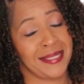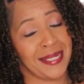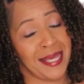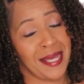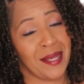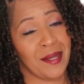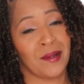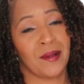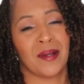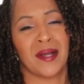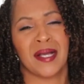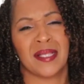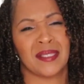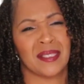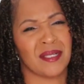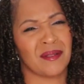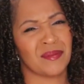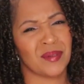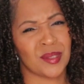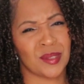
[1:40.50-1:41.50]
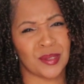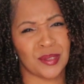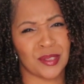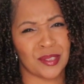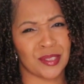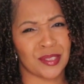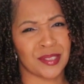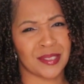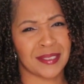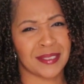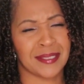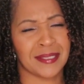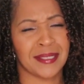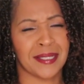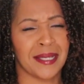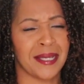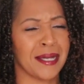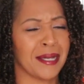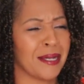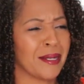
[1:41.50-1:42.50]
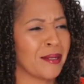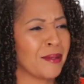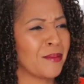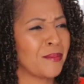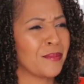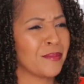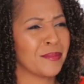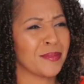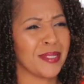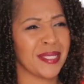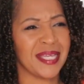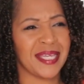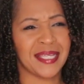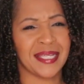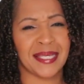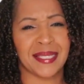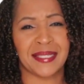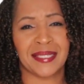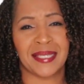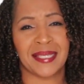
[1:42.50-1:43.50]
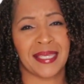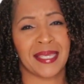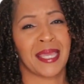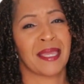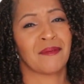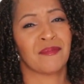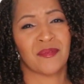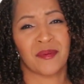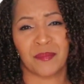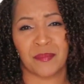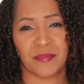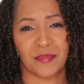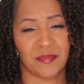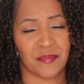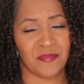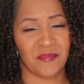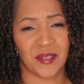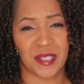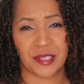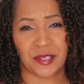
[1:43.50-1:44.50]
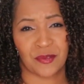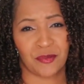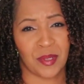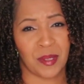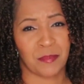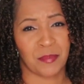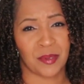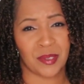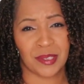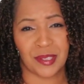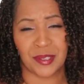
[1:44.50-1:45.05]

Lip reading: Now, love the look. And it came from Fixer Upper.